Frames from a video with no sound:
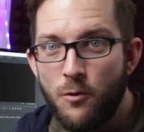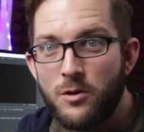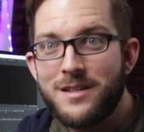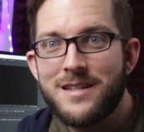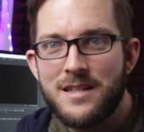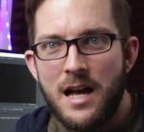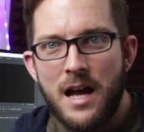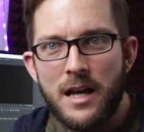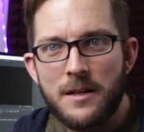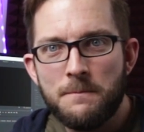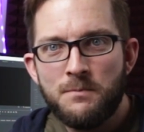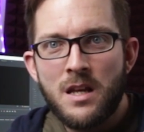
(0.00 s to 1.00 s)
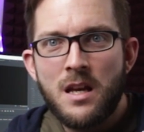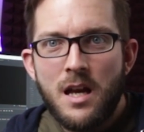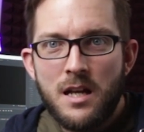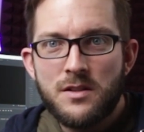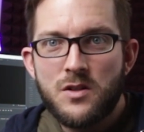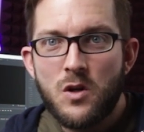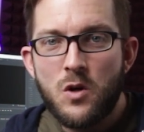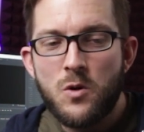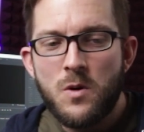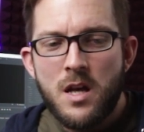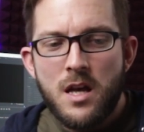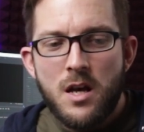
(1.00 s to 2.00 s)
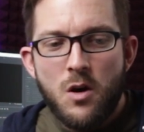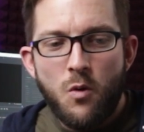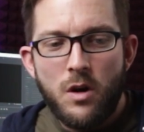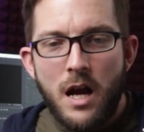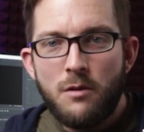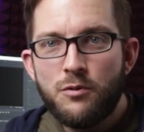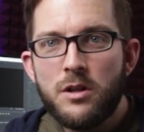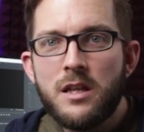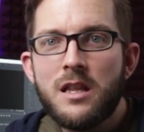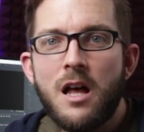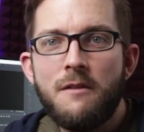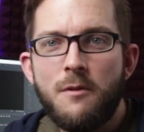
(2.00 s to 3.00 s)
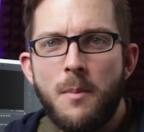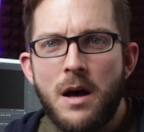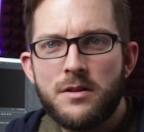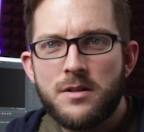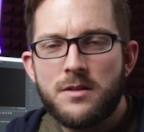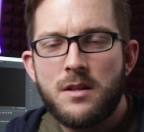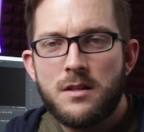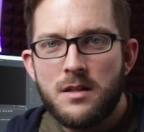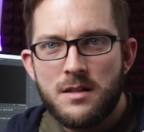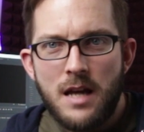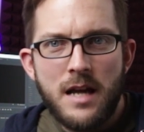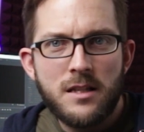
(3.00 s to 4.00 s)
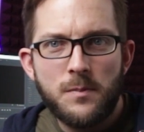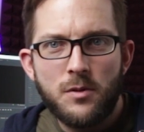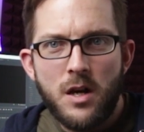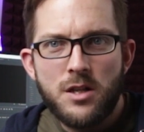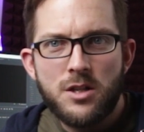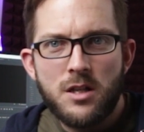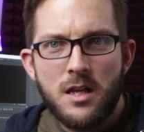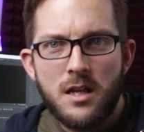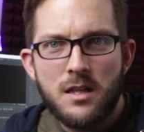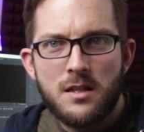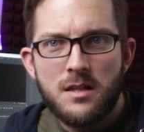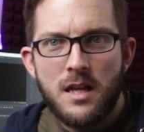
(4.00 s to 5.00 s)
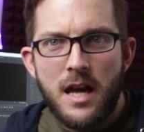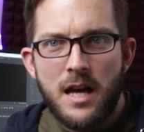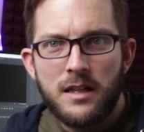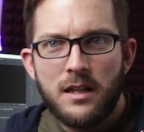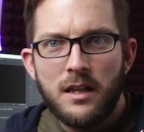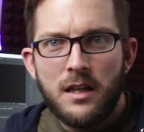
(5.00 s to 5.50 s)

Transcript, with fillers: for design. And so what I really love about de- designspiration is that